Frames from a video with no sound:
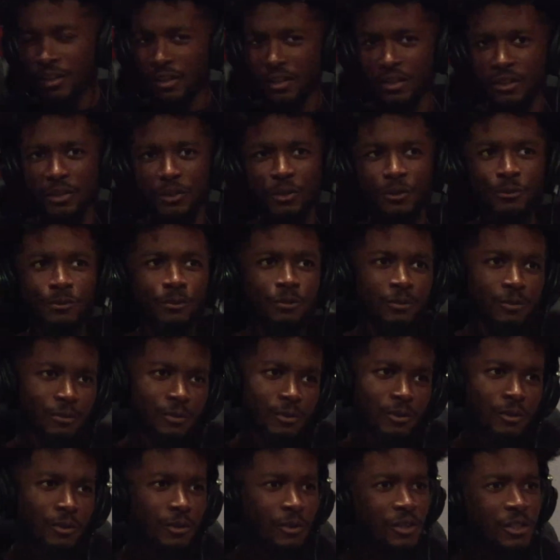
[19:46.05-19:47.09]
and, you know,
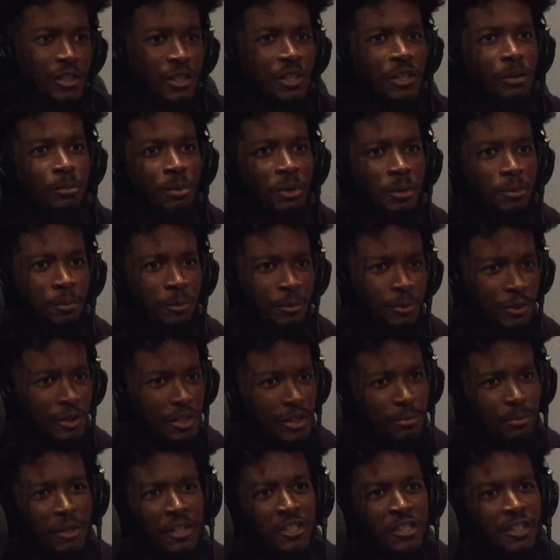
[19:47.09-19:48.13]
seeing people,
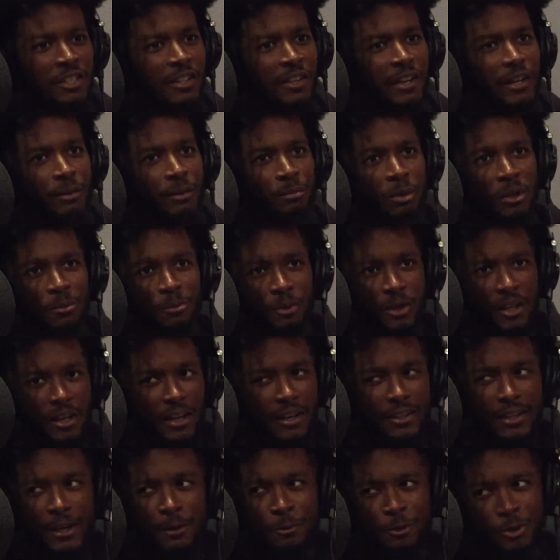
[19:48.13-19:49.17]
especially like people that
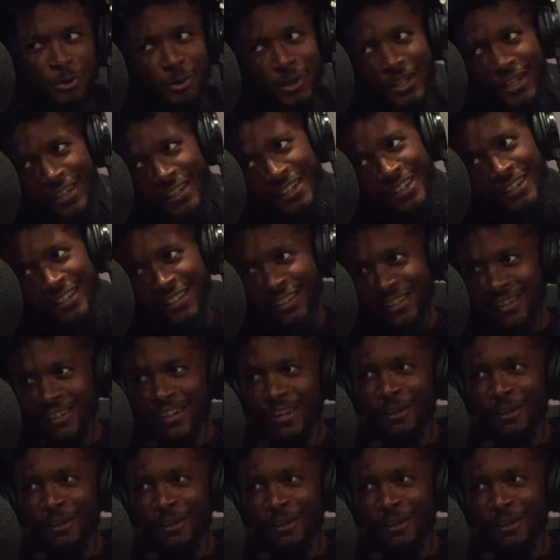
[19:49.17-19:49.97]
I thought was wet, you